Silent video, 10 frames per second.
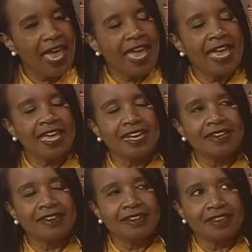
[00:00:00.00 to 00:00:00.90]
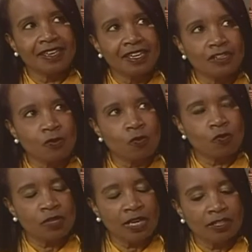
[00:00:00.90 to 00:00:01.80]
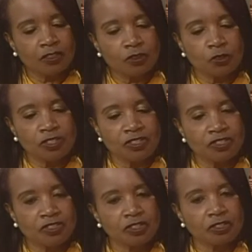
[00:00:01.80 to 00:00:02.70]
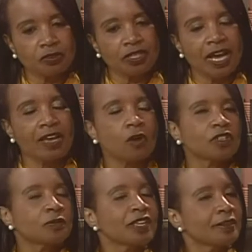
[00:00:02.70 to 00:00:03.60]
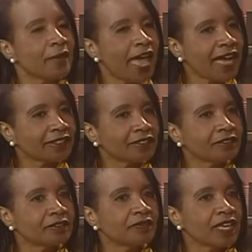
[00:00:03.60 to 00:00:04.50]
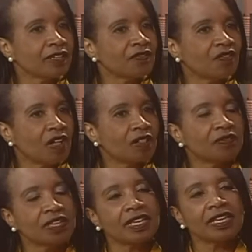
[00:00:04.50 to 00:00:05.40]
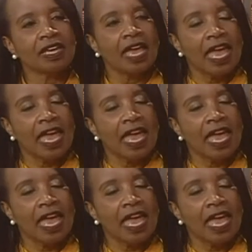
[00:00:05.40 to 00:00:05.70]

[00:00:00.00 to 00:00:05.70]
And in telling stories to children, I always made them active and involving,